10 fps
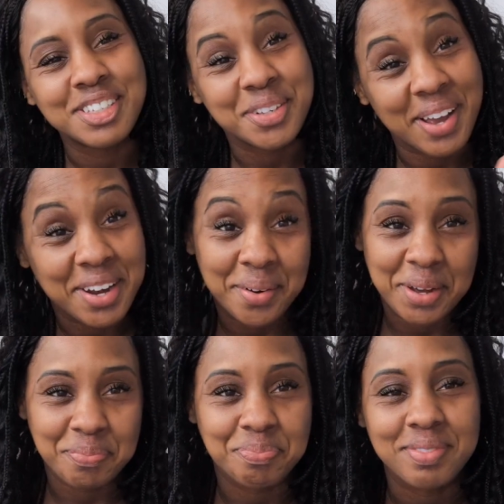So
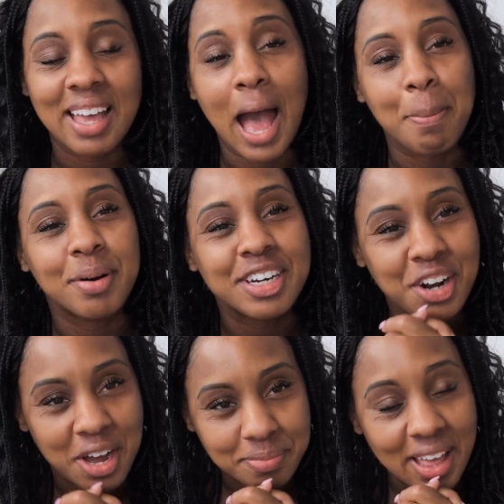anyway, I put it
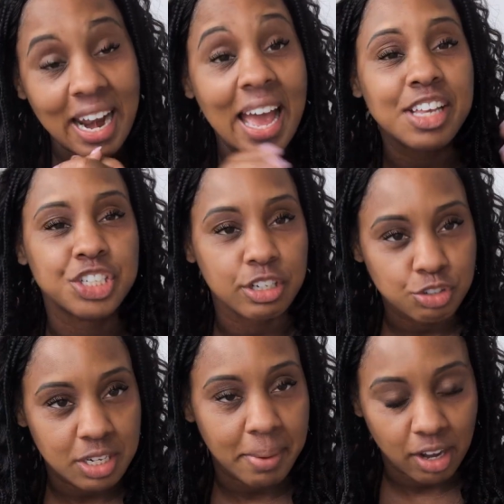on and I had
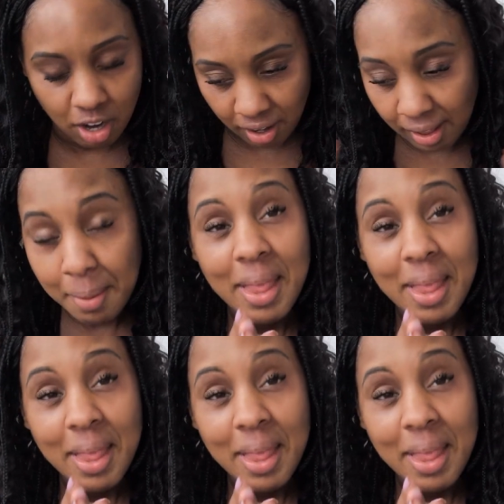children in my car.